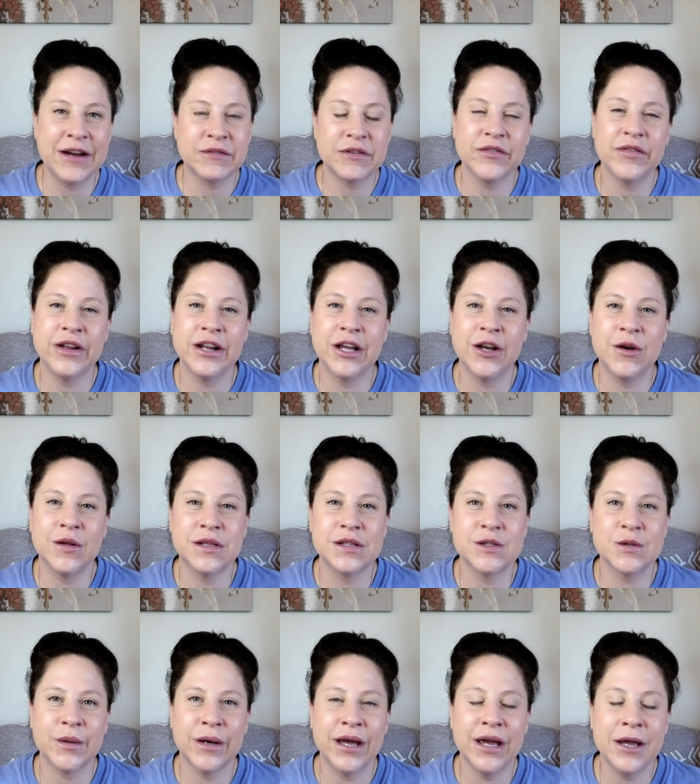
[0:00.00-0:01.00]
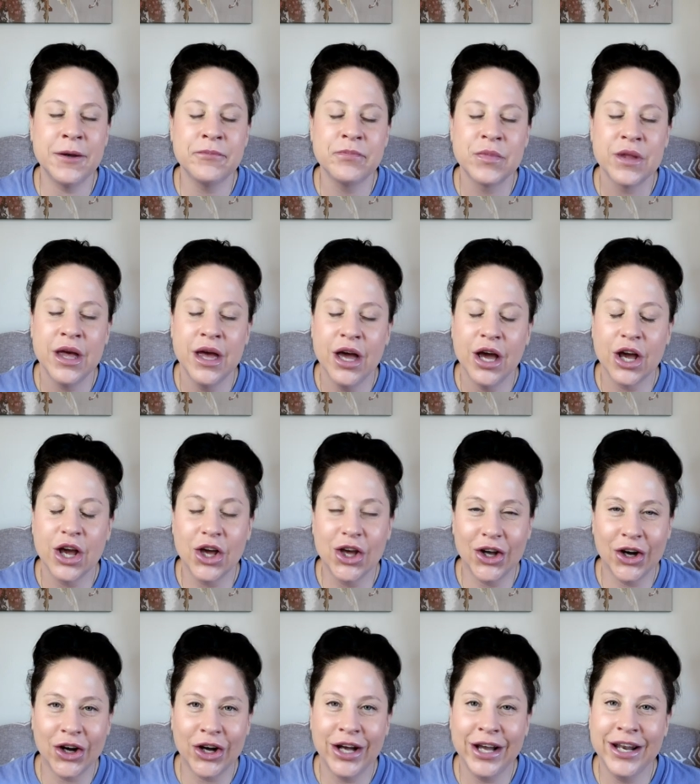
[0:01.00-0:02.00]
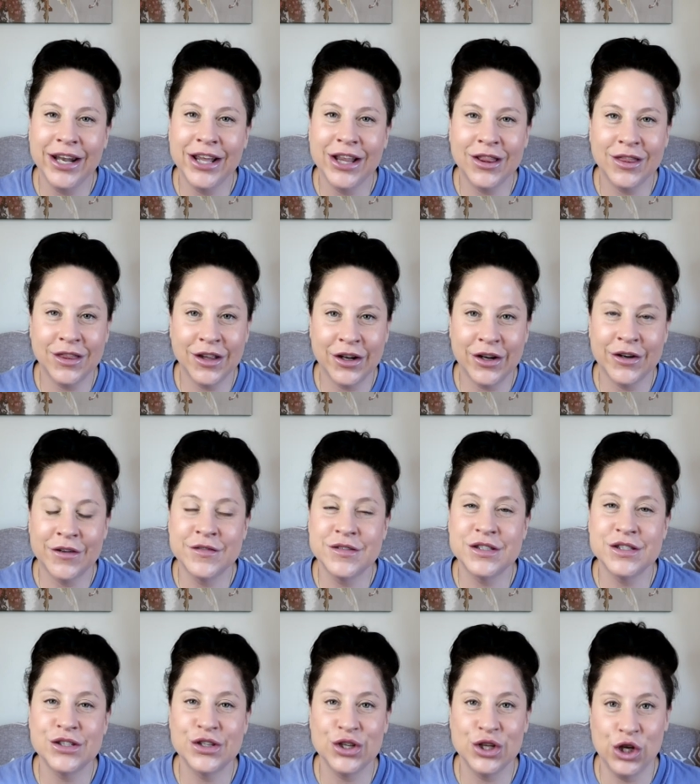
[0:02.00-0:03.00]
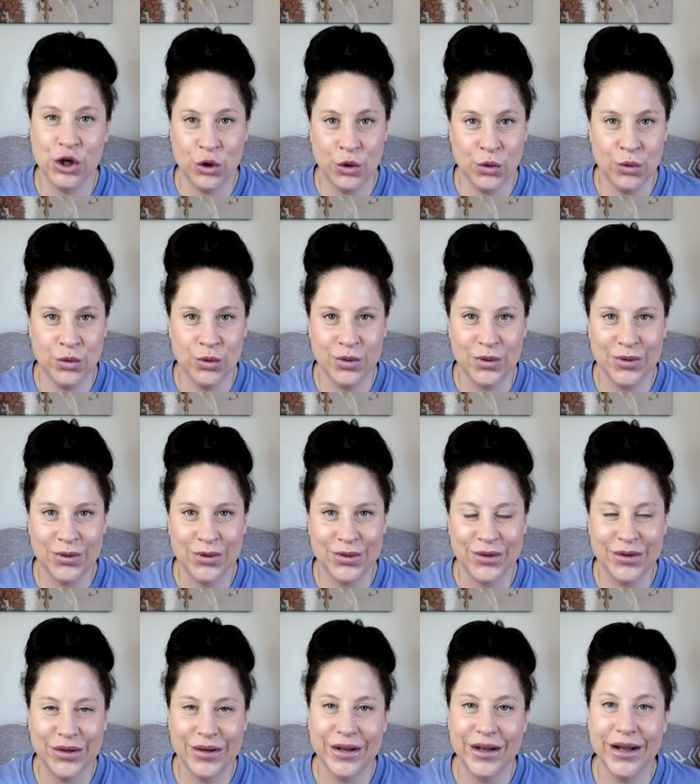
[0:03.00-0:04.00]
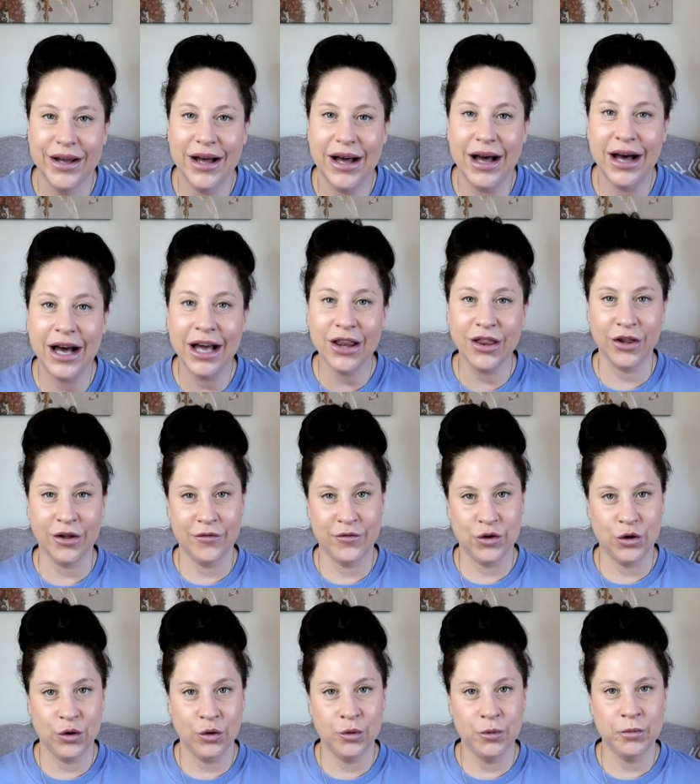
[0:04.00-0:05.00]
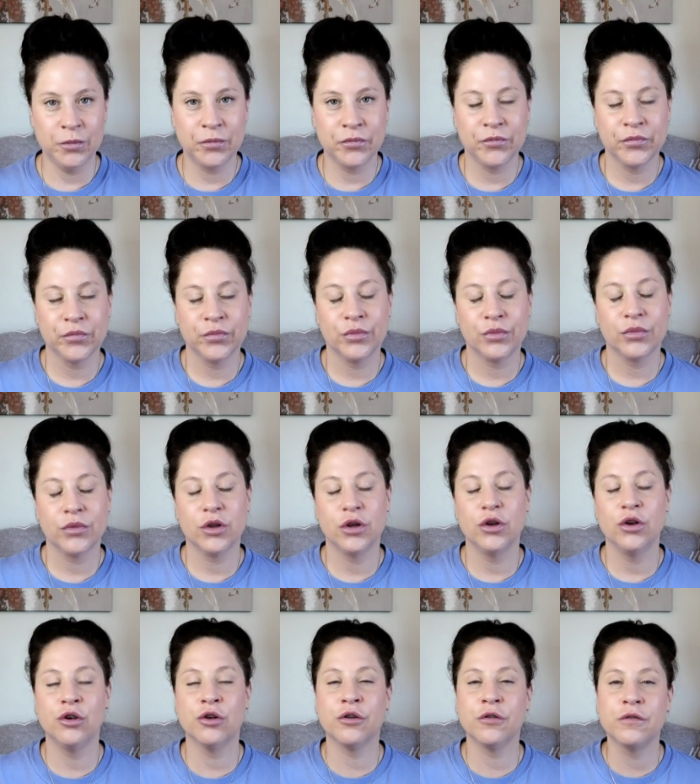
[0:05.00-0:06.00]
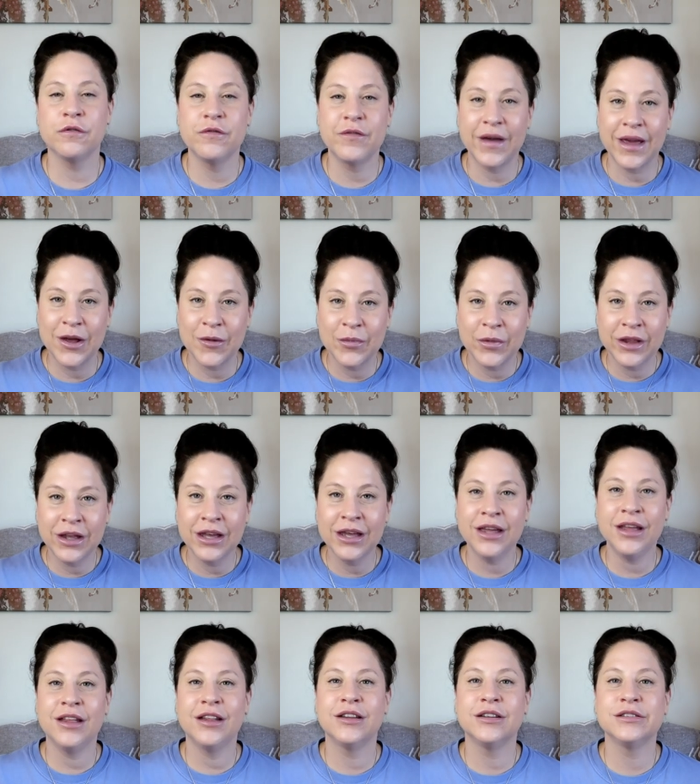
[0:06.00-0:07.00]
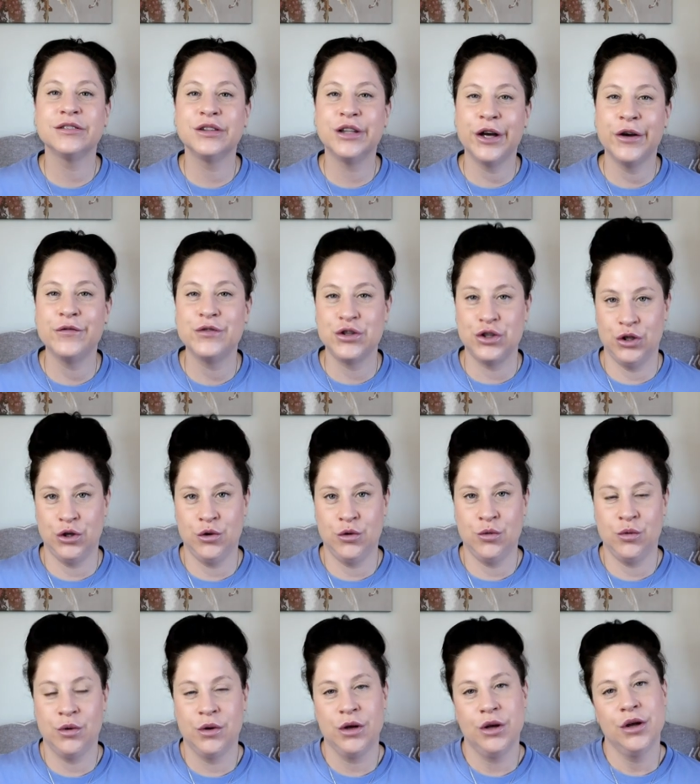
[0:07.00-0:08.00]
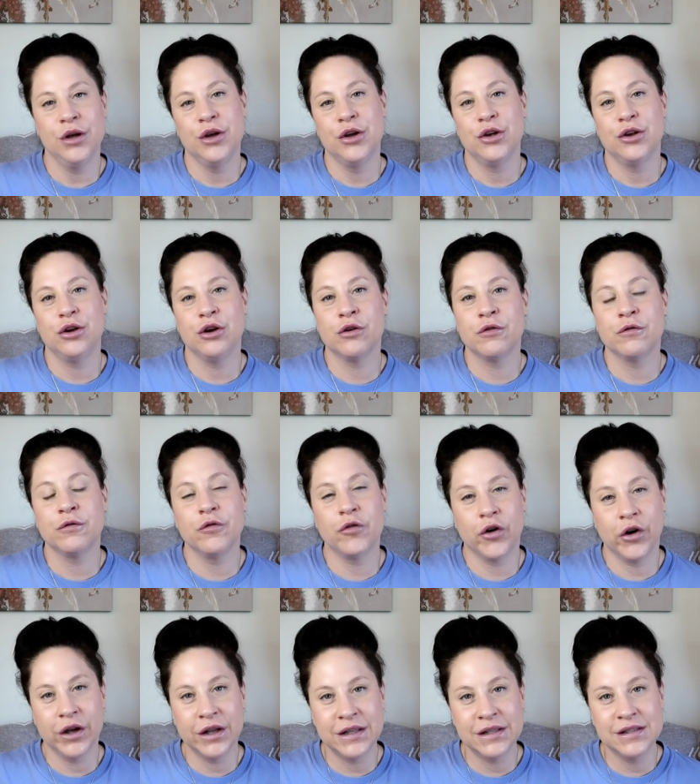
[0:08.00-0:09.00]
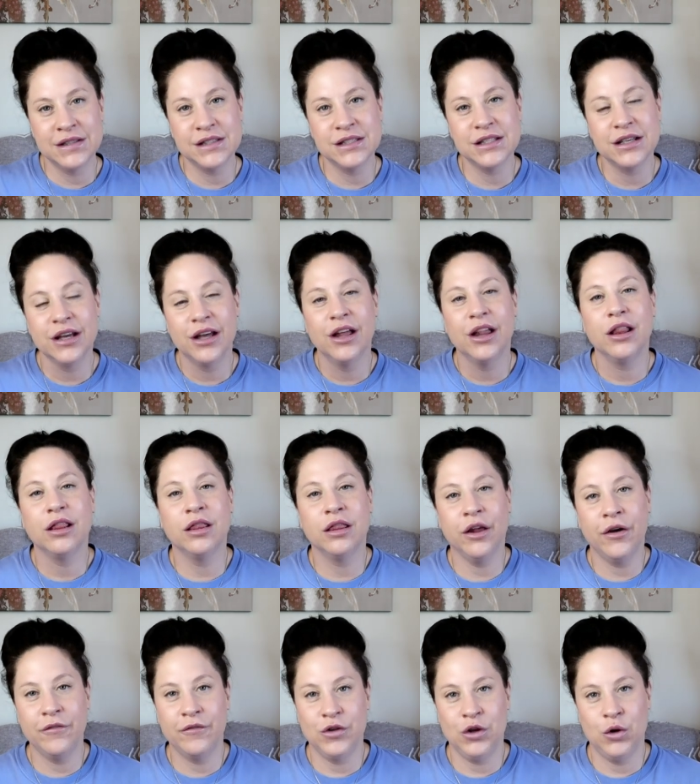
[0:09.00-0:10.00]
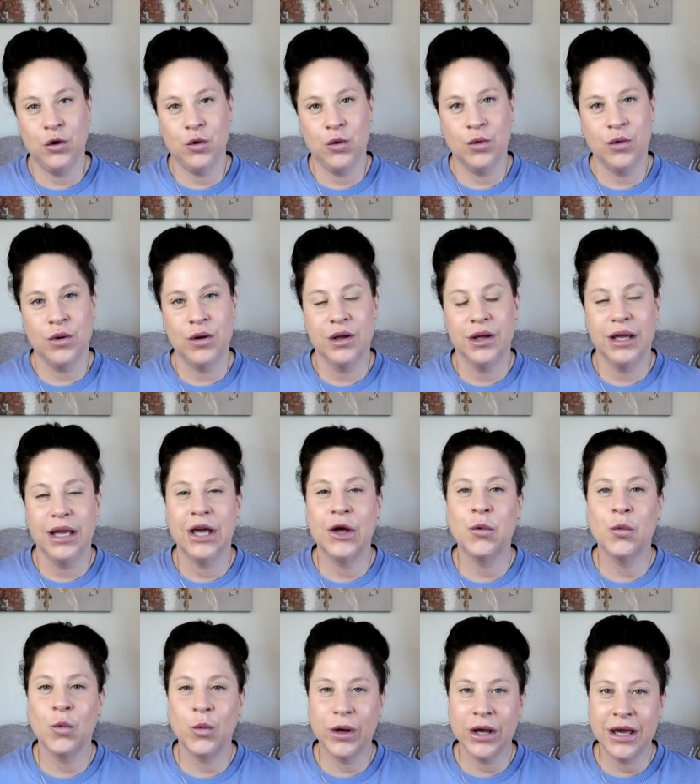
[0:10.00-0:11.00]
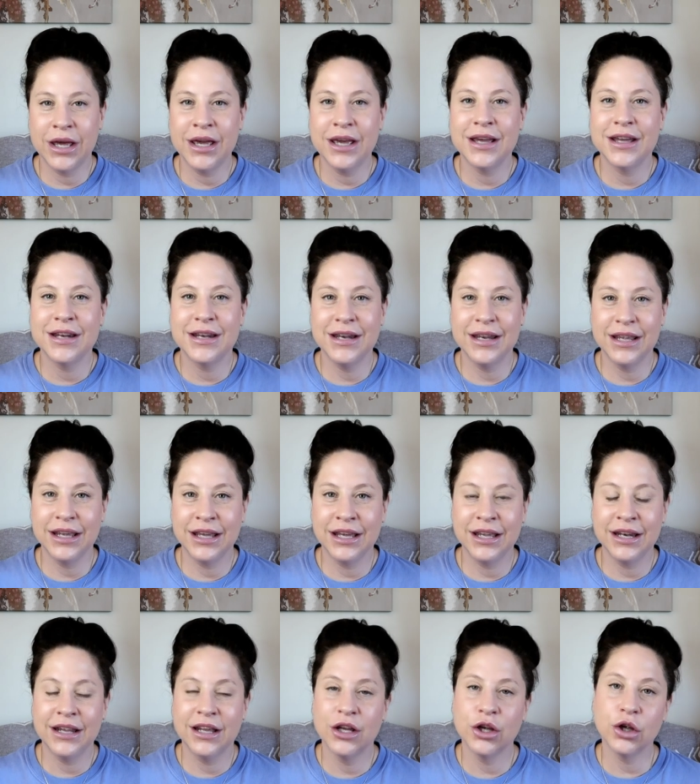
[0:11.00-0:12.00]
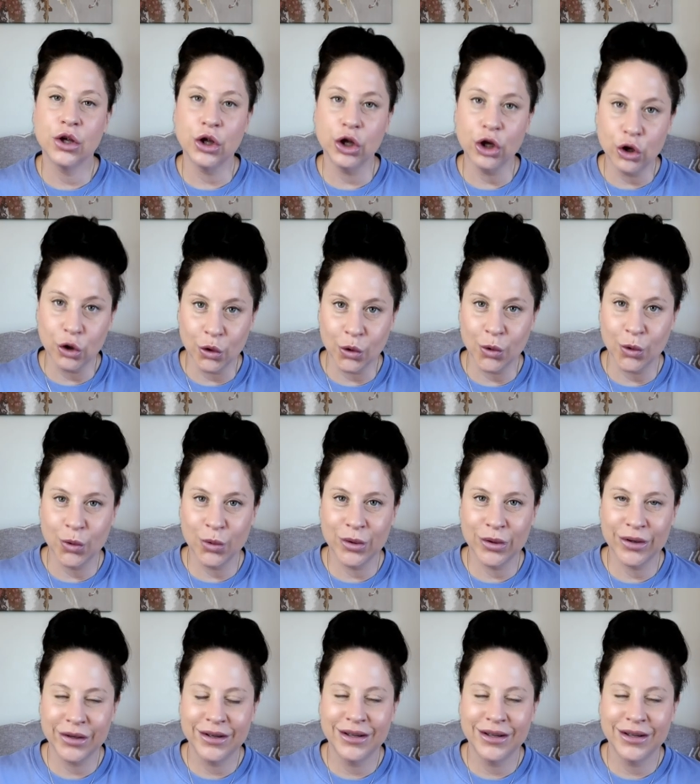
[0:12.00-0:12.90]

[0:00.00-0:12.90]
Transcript: every video this way. God loves you. I love you. Your family loves you. Your friends love you. And we need you